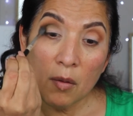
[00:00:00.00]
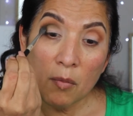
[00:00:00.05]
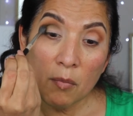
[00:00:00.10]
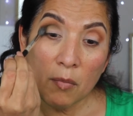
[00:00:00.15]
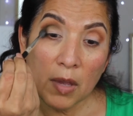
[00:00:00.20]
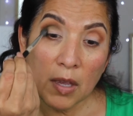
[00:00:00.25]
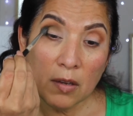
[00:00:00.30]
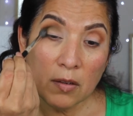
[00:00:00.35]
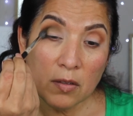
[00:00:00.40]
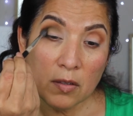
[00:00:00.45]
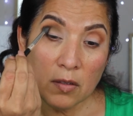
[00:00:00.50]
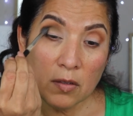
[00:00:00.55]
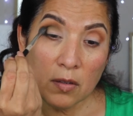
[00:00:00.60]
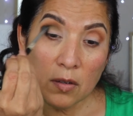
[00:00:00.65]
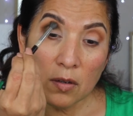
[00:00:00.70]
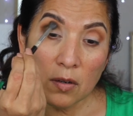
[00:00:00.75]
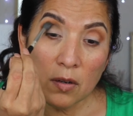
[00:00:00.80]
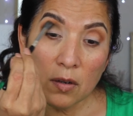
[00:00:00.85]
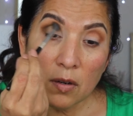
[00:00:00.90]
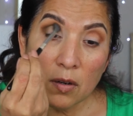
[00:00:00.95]
make
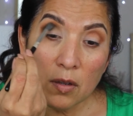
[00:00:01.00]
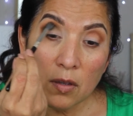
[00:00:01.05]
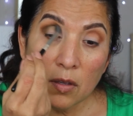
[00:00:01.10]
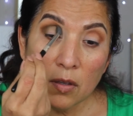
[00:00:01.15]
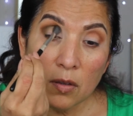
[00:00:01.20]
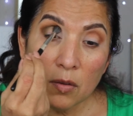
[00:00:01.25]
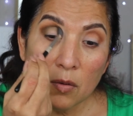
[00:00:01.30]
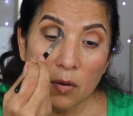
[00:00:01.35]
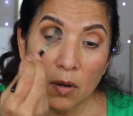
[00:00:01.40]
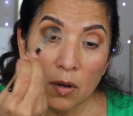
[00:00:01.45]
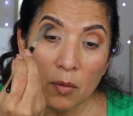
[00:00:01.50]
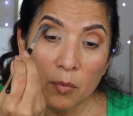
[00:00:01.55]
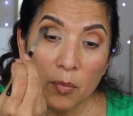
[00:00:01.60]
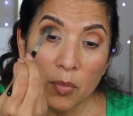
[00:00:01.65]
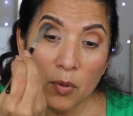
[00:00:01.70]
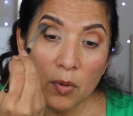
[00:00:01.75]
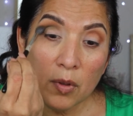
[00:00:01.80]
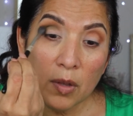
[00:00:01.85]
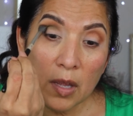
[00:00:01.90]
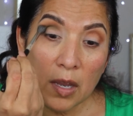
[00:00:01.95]
sure you are
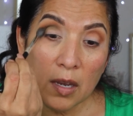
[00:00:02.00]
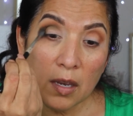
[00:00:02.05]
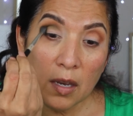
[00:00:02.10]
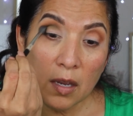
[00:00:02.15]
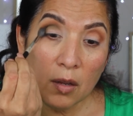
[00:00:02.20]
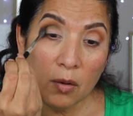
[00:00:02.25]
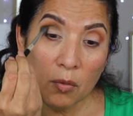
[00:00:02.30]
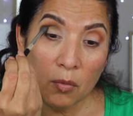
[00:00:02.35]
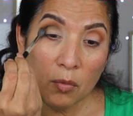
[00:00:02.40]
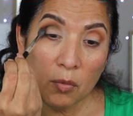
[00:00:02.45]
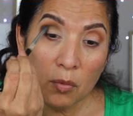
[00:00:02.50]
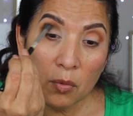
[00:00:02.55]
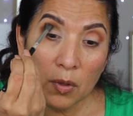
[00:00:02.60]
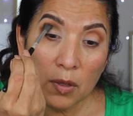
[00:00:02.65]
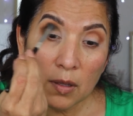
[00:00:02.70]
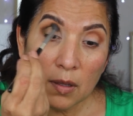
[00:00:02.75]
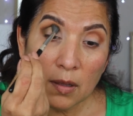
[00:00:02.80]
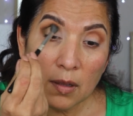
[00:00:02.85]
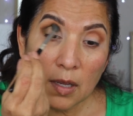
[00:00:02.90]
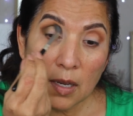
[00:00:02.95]
blending
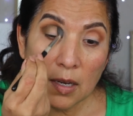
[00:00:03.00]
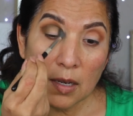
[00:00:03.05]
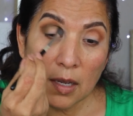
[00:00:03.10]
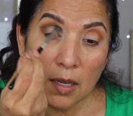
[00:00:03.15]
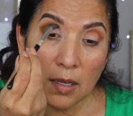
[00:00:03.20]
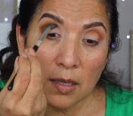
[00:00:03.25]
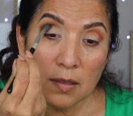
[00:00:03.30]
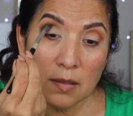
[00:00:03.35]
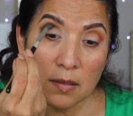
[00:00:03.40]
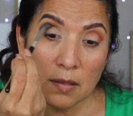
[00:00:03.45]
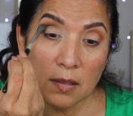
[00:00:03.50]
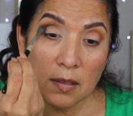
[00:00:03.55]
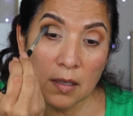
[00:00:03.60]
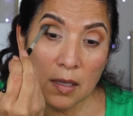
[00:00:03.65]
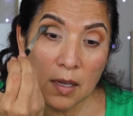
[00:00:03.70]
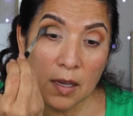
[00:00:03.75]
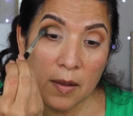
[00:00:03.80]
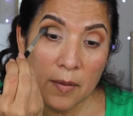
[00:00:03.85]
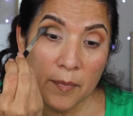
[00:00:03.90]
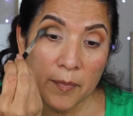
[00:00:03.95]
really
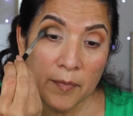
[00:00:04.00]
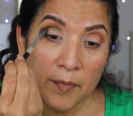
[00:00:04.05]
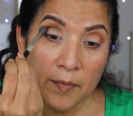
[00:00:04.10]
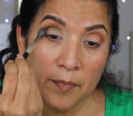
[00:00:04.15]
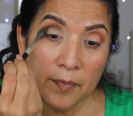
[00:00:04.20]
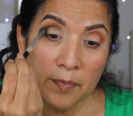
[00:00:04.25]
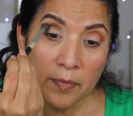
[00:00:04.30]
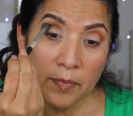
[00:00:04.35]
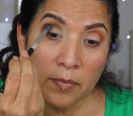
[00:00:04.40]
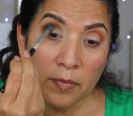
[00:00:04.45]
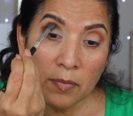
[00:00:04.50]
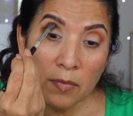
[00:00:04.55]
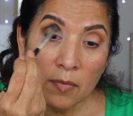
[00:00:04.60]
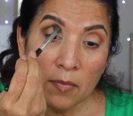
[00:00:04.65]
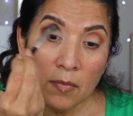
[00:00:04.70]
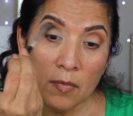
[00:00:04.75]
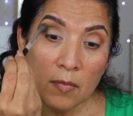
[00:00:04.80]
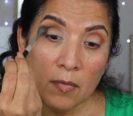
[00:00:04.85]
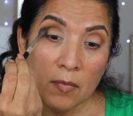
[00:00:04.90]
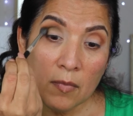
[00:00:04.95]
nicely.
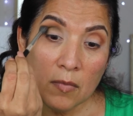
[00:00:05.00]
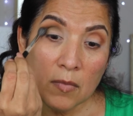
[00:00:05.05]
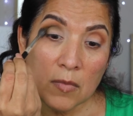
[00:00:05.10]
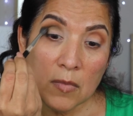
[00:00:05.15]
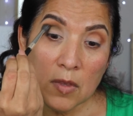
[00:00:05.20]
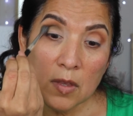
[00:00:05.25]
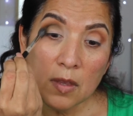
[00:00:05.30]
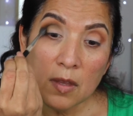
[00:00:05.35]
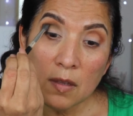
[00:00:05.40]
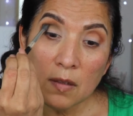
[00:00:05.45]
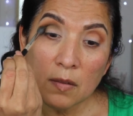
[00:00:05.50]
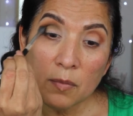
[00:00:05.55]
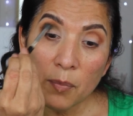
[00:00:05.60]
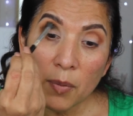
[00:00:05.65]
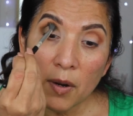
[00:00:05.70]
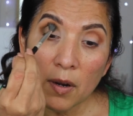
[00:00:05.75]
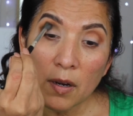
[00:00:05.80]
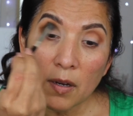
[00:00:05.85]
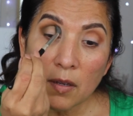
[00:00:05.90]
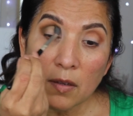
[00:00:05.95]
In this
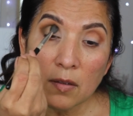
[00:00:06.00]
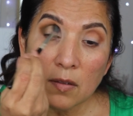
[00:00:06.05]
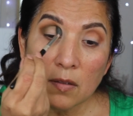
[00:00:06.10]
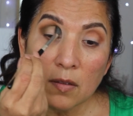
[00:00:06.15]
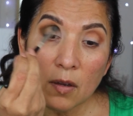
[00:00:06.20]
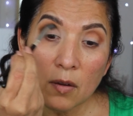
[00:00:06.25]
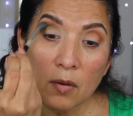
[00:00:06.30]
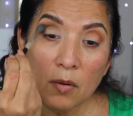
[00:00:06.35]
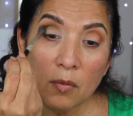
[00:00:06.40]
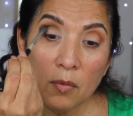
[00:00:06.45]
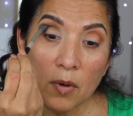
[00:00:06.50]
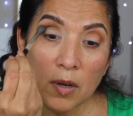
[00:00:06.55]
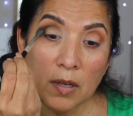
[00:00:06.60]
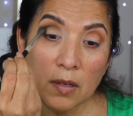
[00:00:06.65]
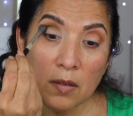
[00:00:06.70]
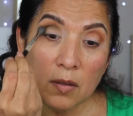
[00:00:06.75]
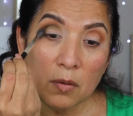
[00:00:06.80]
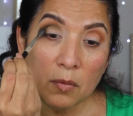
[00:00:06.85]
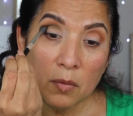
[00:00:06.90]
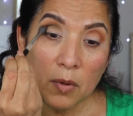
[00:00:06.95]
part you don't
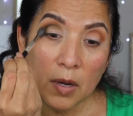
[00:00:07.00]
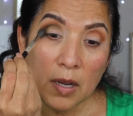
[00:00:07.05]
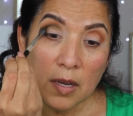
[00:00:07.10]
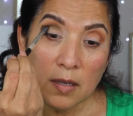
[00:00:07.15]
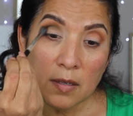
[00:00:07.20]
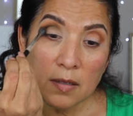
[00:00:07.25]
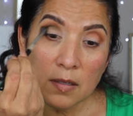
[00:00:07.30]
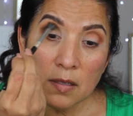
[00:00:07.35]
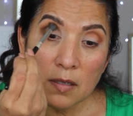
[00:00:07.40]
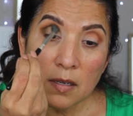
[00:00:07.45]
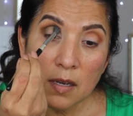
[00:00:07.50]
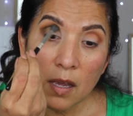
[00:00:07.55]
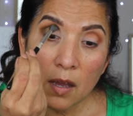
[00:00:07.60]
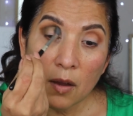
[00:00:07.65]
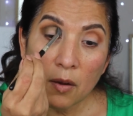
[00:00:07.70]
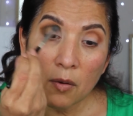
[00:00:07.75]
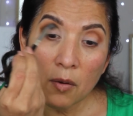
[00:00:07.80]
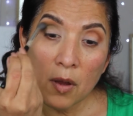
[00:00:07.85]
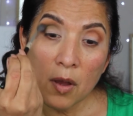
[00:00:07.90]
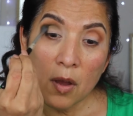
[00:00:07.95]
want to rush.
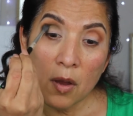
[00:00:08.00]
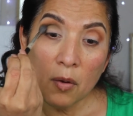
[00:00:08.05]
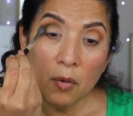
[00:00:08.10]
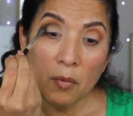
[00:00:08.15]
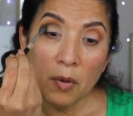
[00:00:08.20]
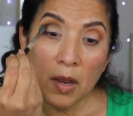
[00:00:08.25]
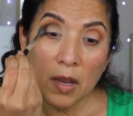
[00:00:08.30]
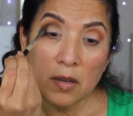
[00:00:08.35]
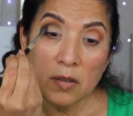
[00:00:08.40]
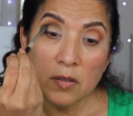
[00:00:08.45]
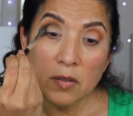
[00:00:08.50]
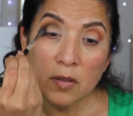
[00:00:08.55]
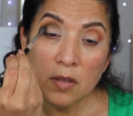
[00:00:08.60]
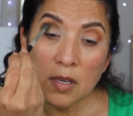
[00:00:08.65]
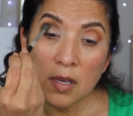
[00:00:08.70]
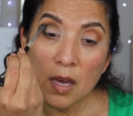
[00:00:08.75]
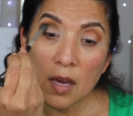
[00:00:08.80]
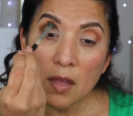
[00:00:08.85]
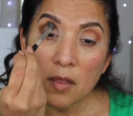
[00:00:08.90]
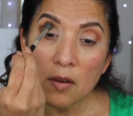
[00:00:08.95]
Now, when I do
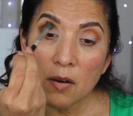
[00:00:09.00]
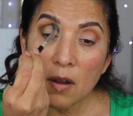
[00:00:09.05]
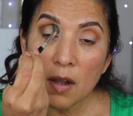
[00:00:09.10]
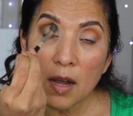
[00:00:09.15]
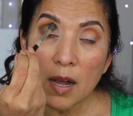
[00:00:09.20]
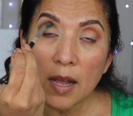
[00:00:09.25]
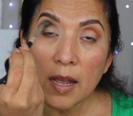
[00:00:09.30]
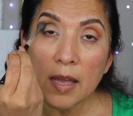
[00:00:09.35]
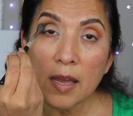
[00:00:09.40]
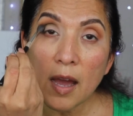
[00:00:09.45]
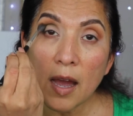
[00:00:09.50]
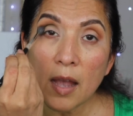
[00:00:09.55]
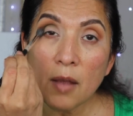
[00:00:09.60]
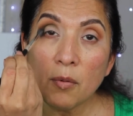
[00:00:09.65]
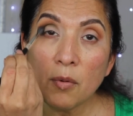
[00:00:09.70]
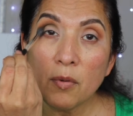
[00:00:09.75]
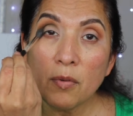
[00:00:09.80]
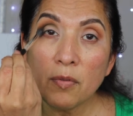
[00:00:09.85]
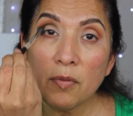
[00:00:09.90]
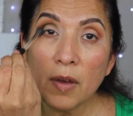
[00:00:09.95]
the other eye, I
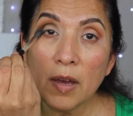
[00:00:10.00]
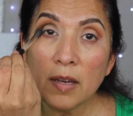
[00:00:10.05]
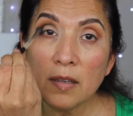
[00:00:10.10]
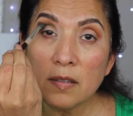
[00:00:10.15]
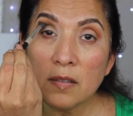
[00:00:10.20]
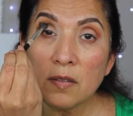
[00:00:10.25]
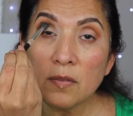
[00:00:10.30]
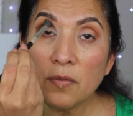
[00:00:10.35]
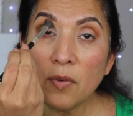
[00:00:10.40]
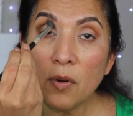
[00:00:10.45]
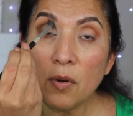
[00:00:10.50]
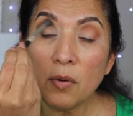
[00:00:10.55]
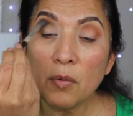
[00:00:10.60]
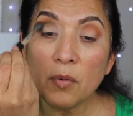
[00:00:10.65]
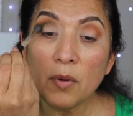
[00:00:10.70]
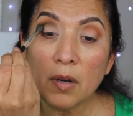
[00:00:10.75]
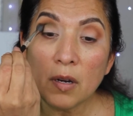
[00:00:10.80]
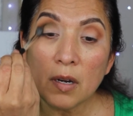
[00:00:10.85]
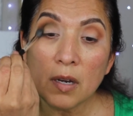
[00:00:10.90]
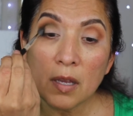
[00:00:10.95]
will fast
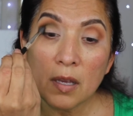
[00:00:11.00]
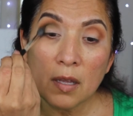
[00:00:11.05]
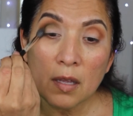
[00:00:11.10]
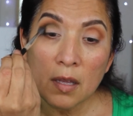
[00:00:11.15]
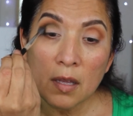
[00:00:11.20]
forward